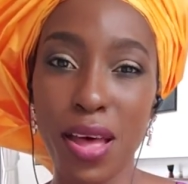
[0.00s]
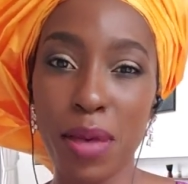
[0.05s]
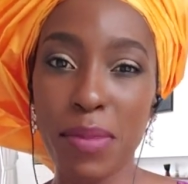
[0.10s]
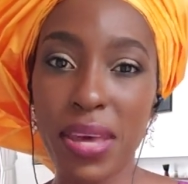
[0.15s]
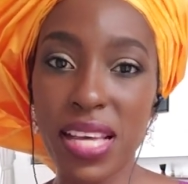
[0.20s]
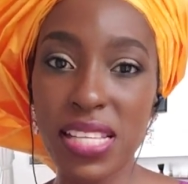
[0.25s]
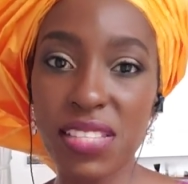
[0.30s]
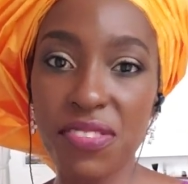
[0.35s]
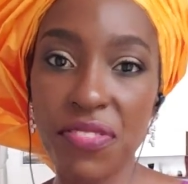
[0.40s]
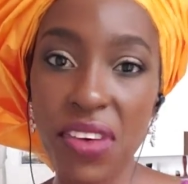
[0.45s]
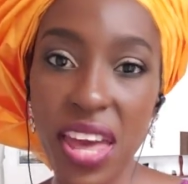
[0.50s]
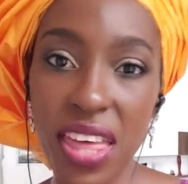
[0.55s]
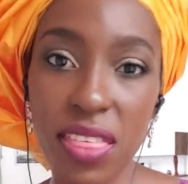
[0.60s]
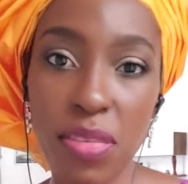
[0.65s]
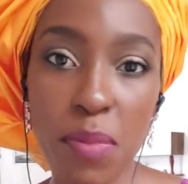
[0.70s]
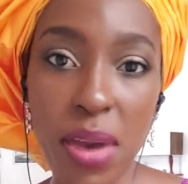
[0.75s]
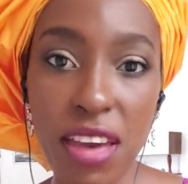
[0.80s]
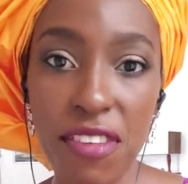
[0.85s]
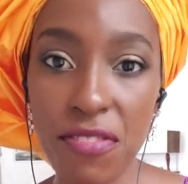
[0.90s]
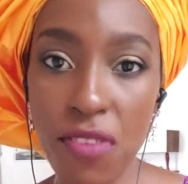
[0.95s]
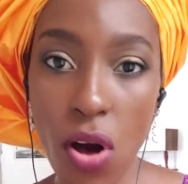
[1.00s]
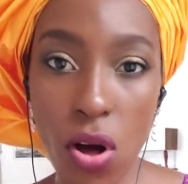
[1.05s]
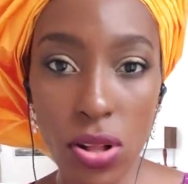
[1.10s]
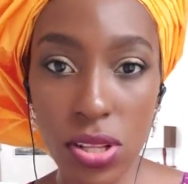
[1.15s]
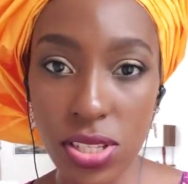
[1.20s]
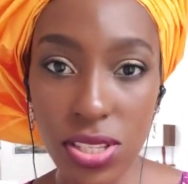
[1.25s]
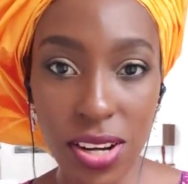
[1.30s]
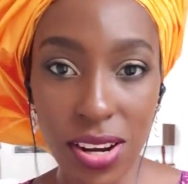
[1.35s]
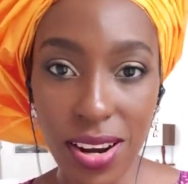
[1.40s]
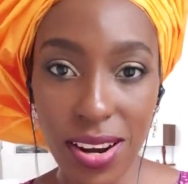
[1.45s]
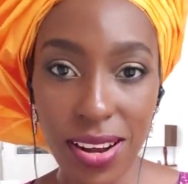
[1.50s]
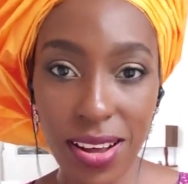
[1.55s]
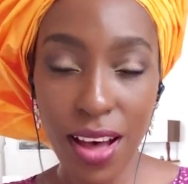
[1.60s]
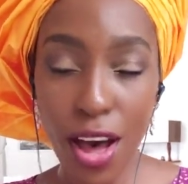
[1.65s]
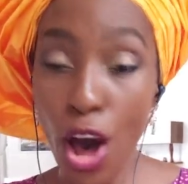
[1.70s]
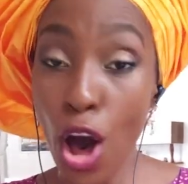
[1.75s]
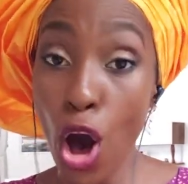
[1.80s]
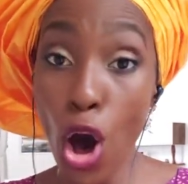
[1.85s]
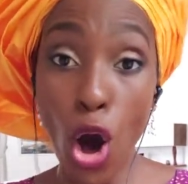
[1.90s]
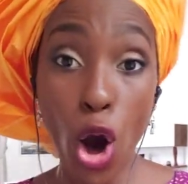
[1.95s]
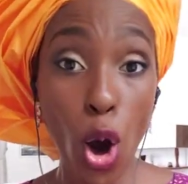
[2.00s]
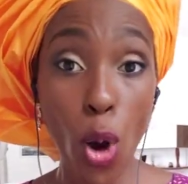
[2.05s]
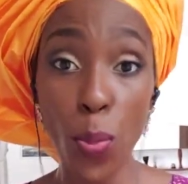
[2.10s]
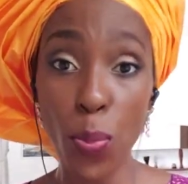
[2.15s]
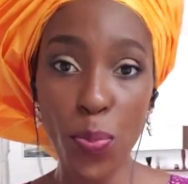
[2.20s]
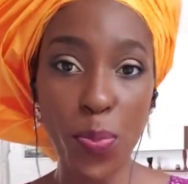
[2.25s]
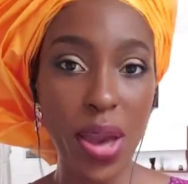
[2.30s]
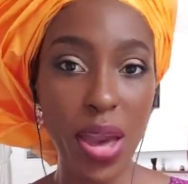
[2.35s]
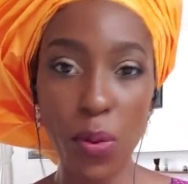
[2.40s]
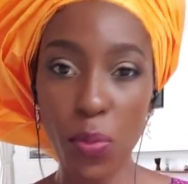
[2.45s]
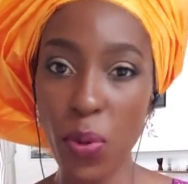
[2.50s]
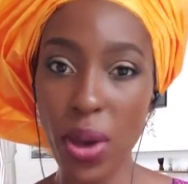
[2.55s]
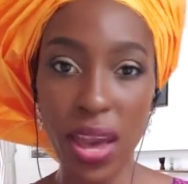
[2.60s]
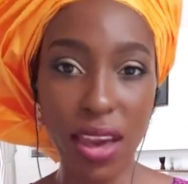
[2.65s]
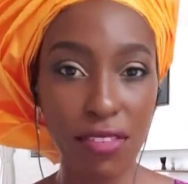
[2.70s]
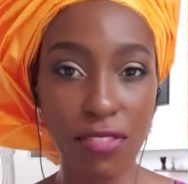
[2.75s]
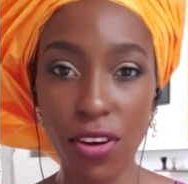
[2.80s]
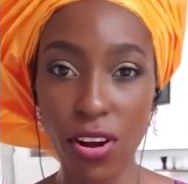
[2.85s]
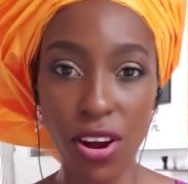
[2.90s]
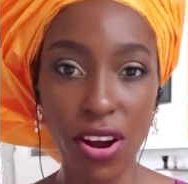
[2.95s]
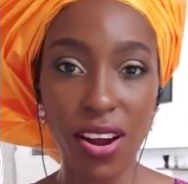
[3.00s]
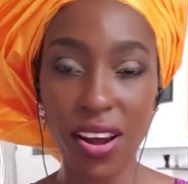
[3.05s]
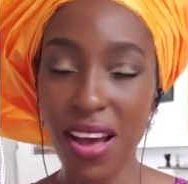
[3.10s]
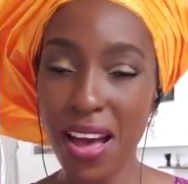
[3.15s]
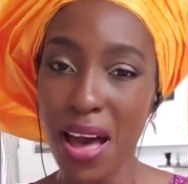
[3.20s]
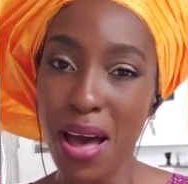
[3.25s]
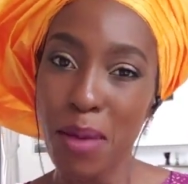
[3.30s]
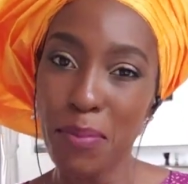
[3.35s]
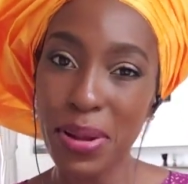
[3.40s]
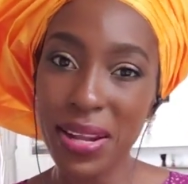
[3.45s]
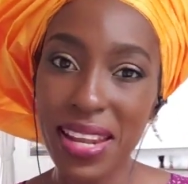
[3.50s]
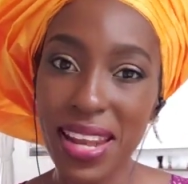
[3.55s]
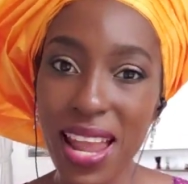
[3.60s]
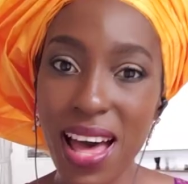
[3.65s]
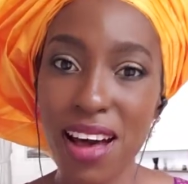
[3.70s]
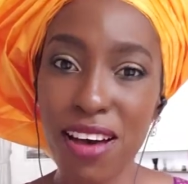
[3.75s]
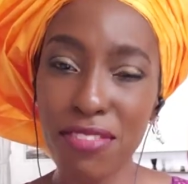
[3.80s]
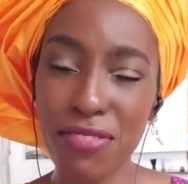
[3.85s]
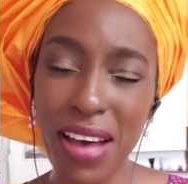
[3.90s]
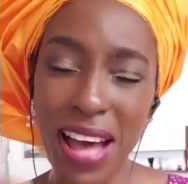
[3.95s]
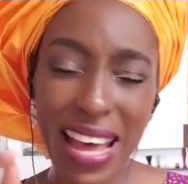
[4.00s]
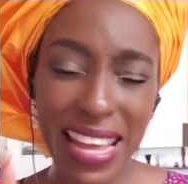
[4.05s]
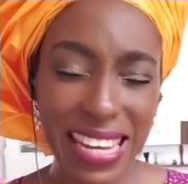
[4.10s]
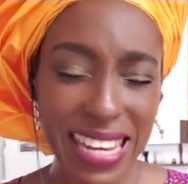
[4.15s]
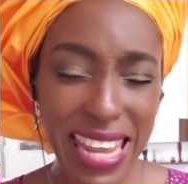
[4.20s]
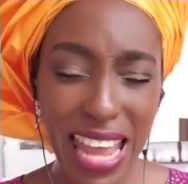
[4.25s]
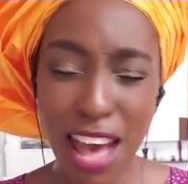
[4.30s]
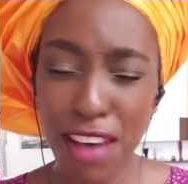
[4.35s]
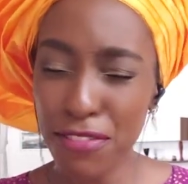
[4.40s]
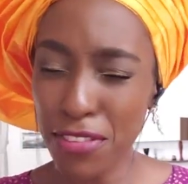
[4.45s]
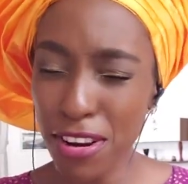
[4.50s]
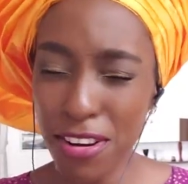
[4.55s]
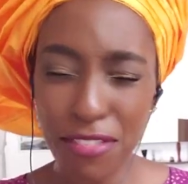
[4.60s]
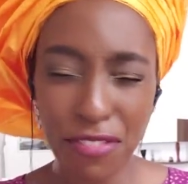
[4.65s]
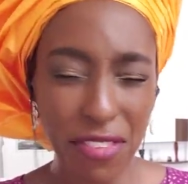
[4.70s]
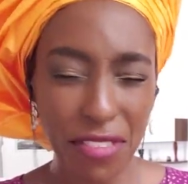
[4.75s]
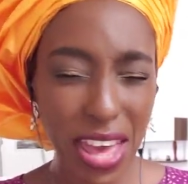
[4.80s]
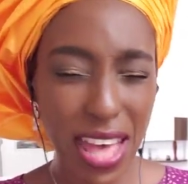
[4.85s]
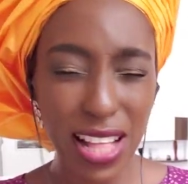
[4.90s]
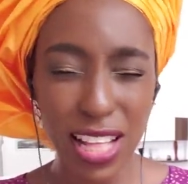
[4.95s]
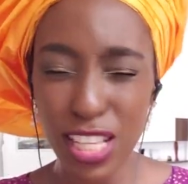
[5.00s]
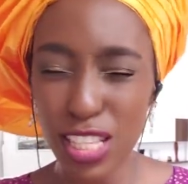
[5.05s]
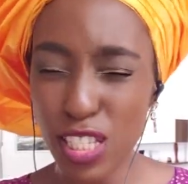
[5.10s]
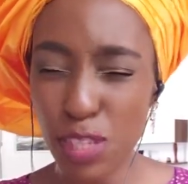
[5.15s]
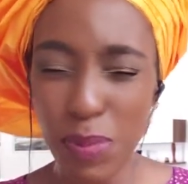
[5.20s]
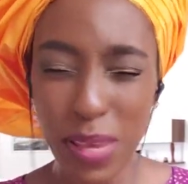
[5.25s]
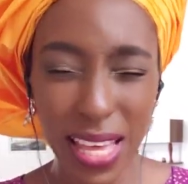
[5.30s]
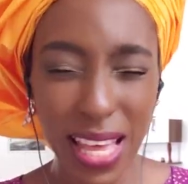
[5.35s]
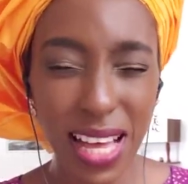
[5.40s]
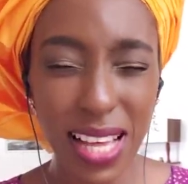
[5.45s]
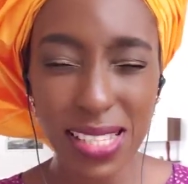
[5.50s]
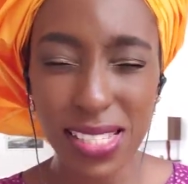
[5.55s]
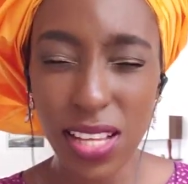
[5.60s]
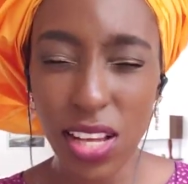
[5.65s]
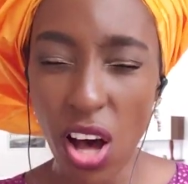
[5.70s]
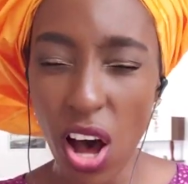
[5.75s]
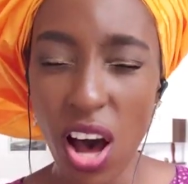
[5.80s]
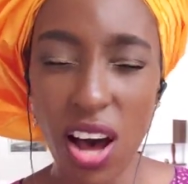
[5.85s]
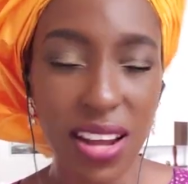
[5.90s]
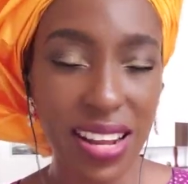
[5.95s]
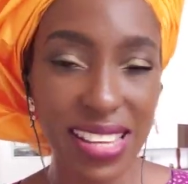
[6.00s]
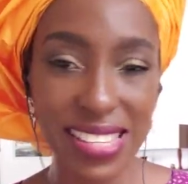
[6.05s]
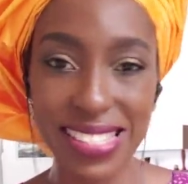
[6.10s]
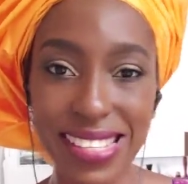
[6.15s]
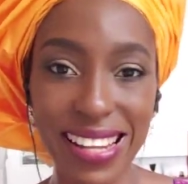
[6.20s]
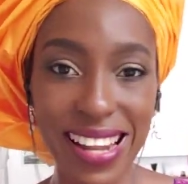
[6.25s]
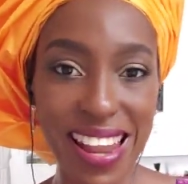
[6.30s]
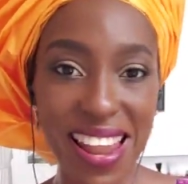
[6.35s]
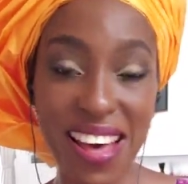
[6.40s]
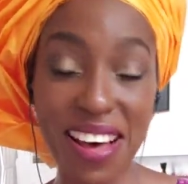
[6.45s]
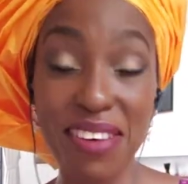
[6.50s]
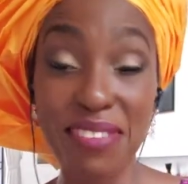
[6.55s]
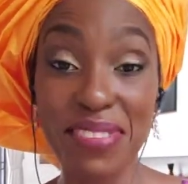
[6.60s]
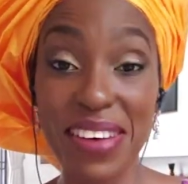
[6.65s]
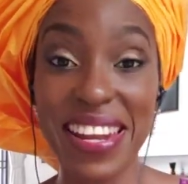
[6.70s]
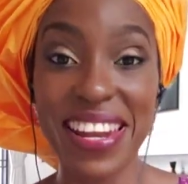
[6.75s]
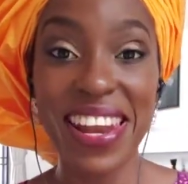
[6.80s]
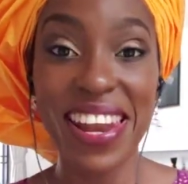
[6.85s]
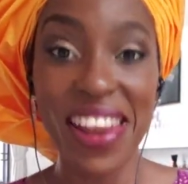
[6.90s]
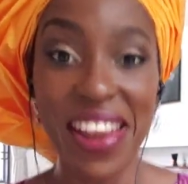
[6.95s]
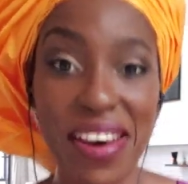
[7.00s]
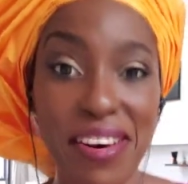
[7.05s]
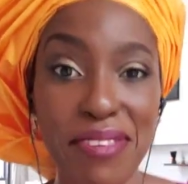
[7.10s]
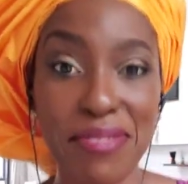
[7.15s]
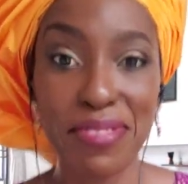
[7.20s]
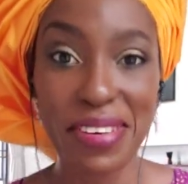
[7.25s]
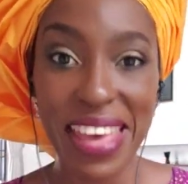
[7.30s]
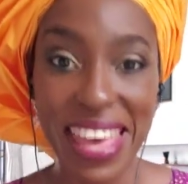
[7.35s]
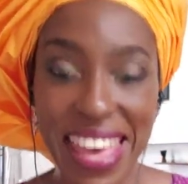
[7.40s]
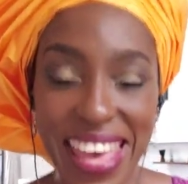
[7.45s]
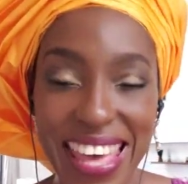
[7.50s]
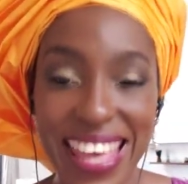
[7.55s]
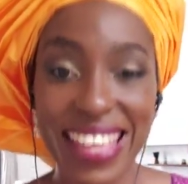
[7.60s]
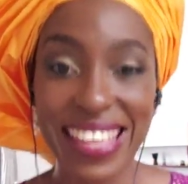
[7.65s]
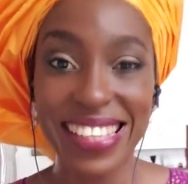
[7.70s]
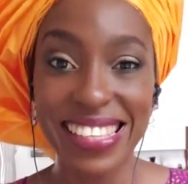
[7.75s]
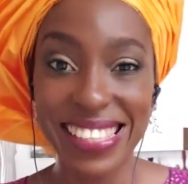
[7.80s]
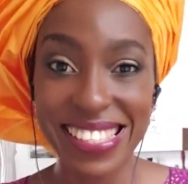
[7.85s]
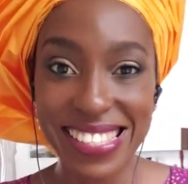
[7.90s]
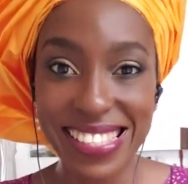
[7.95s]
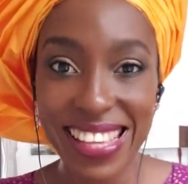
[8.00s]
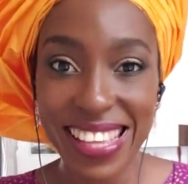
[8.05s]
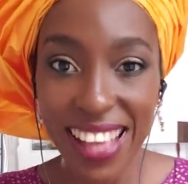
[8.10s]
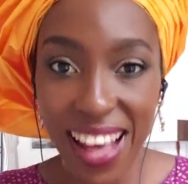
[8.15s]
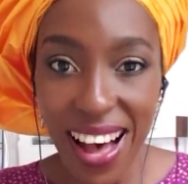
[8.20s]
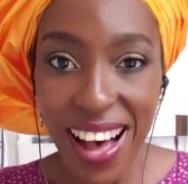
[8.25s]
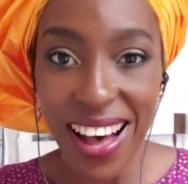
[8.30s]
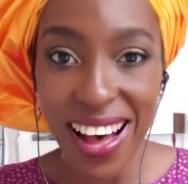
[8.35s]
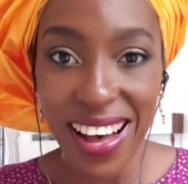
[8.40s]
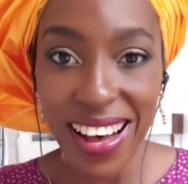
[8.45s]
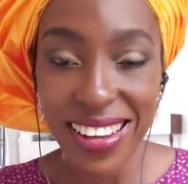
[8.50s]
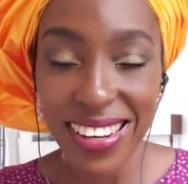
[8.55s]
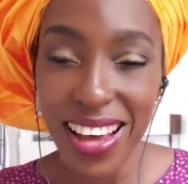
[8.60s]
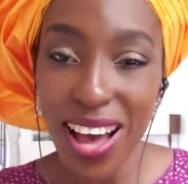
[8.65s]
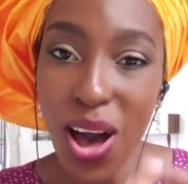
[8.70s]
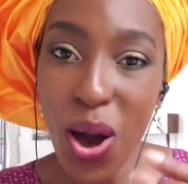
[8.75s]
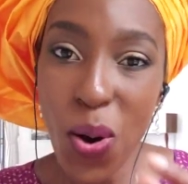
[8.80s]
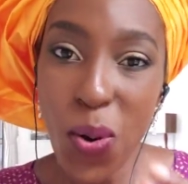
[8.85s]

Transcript: Because faith may falter, hope may waver, but love never fails, because God is love and love is God.